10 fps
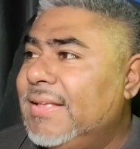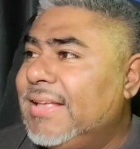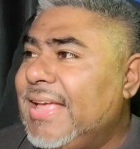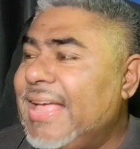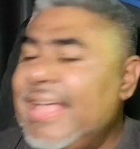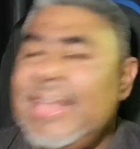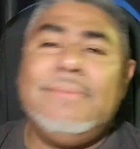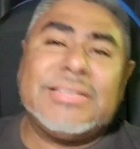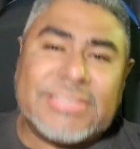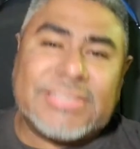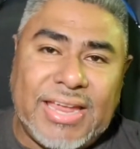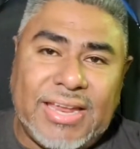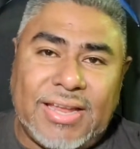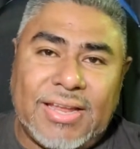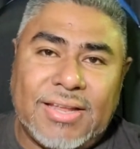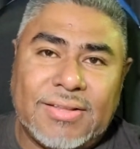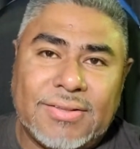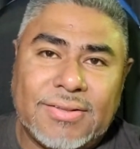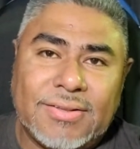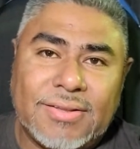Any mistake
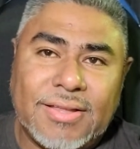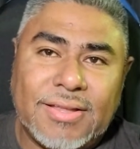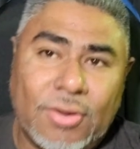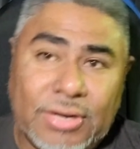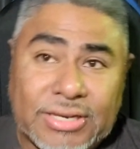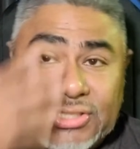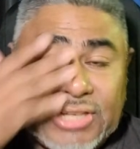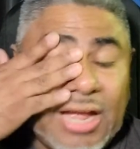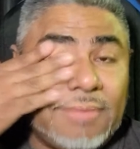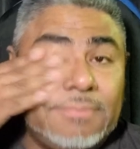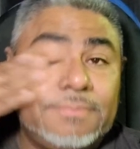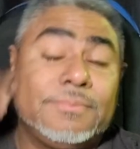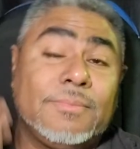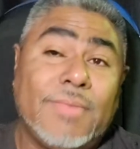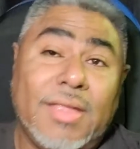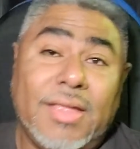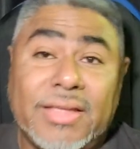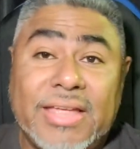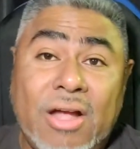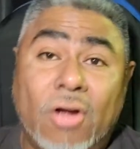on this job
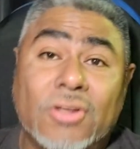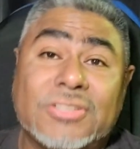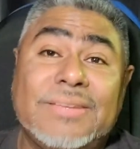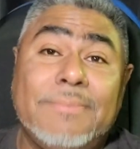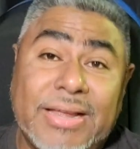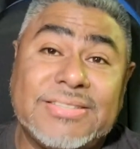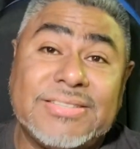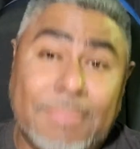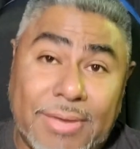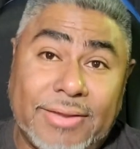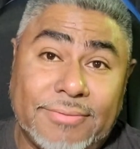can cost somebody some money.